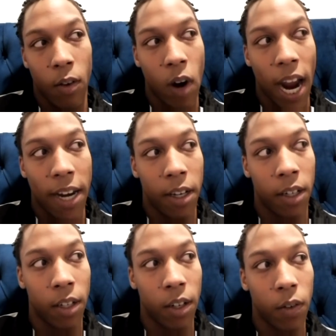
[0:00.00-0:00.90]

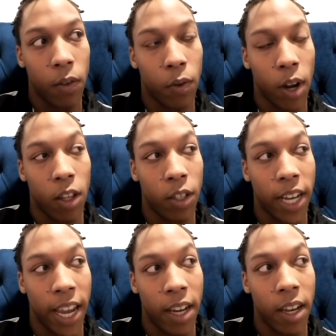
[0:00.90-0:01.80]
riding throughout the
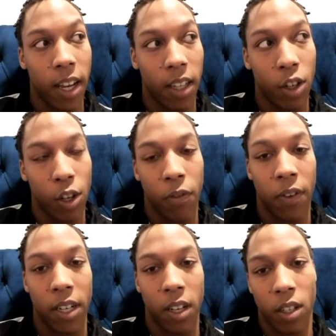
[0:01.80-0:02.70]
day, and then you do your
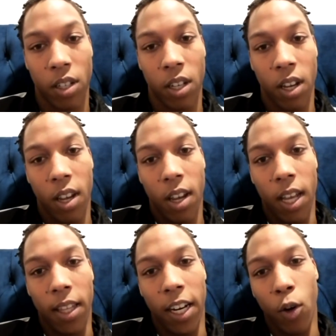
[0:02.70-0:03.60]
fitness,
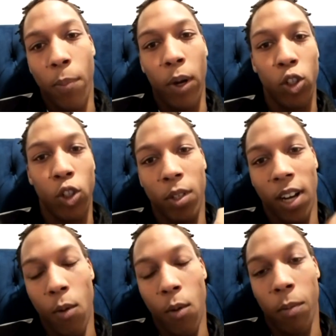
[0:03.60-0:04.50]
and then it all builds up to
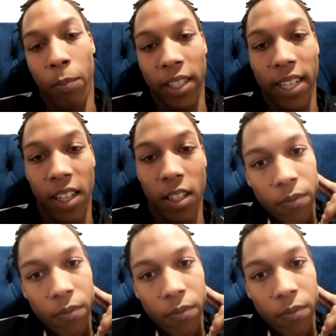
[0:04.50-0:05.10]
like one big test.